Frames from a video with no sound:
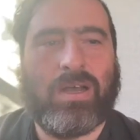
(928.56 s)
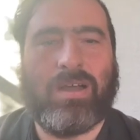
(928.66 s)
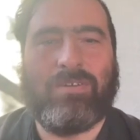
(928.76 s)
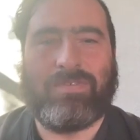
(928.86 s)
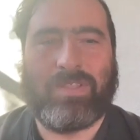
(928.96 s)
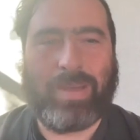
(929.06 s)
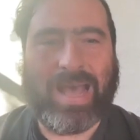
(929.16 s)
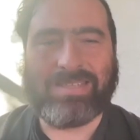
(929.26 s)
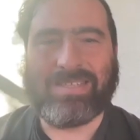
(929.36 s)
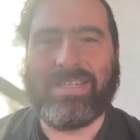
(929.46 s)
Uh, for the
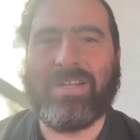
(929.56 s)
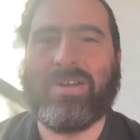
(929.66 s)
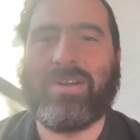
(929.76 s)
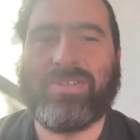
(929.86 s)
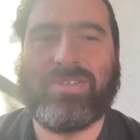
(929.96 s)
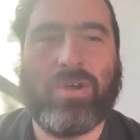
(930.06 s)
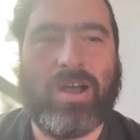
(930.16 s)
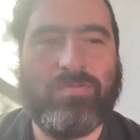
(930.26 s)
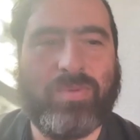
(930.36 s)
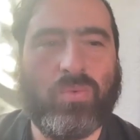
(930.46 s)
past year or
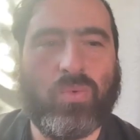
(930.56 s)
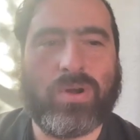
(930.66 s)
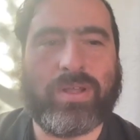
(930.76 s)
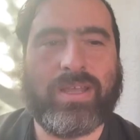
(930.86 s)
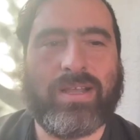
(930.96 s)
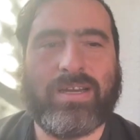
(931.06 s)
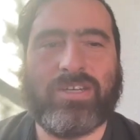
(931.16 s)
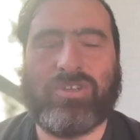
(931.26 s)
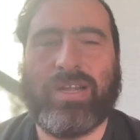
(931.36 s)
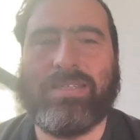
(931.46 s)
so, I've been working on
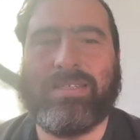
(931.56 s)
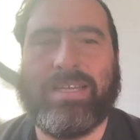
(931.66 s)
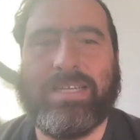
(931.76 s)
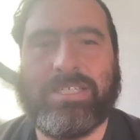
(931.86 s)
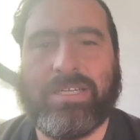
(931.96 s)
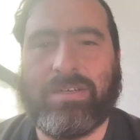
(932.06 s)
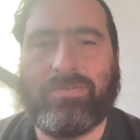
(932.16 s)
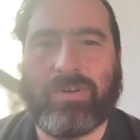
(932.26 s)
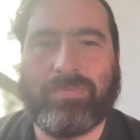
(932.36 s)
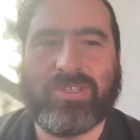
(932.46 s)
a
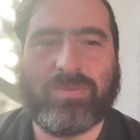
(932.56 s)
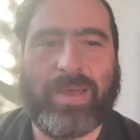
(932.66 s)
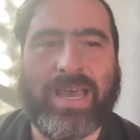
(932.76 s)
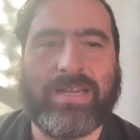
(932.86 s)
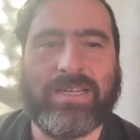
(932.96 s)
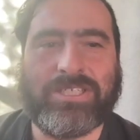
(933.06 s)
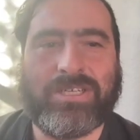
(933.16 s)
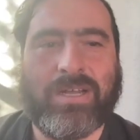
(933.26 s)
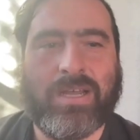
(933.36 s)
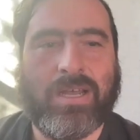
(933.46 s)
translation from
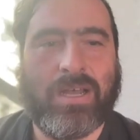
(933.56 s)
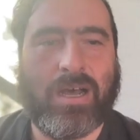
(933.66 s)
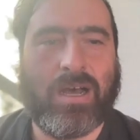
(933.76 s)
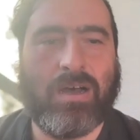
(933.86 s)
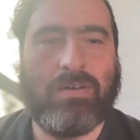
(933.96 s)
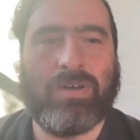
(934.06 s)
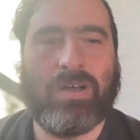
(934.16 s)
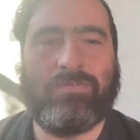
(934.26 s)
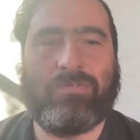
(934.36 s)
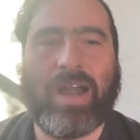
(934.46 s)
Spanish of
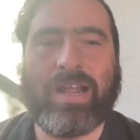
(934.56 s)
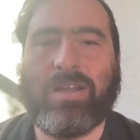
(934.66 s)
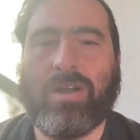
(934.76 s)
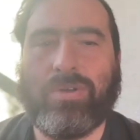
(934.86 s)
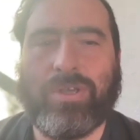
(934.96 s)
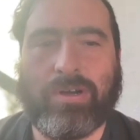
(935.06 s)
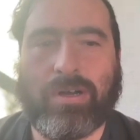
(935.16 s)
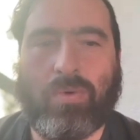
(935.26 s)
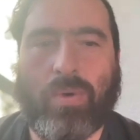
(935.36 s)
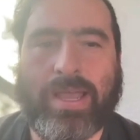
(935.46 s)
a
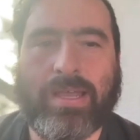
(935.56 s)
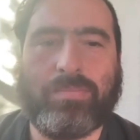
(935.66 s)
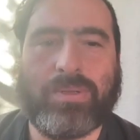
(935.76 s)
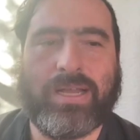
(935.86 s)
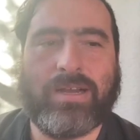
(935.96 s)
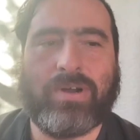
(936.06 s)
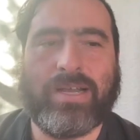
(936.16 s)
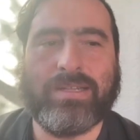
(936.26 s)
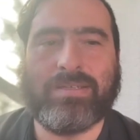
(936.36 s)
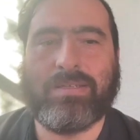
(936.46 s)
Franco-Uruguayan
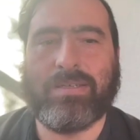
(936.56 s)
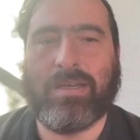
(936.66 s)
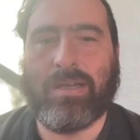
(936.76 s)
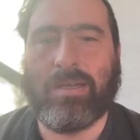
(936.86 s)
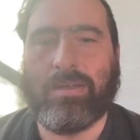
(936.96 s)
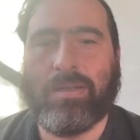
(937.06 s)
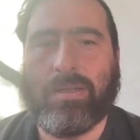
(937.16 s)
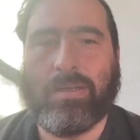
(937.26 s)
playwright's uh,